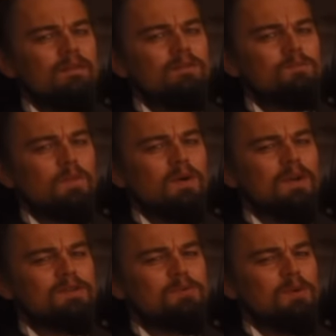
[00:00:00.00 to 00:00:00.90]
He just bought
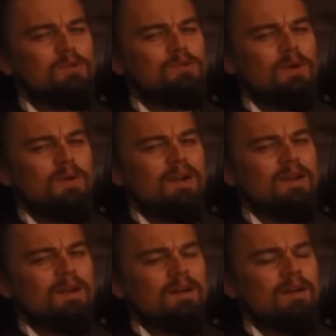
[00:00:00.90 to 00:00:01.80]
Eskimo Joe. Did he
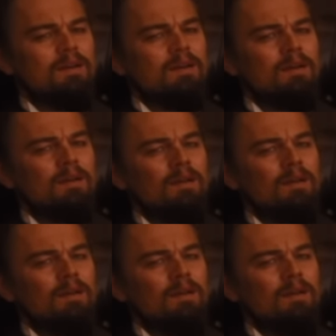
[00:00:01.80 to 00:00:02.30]
give you any money?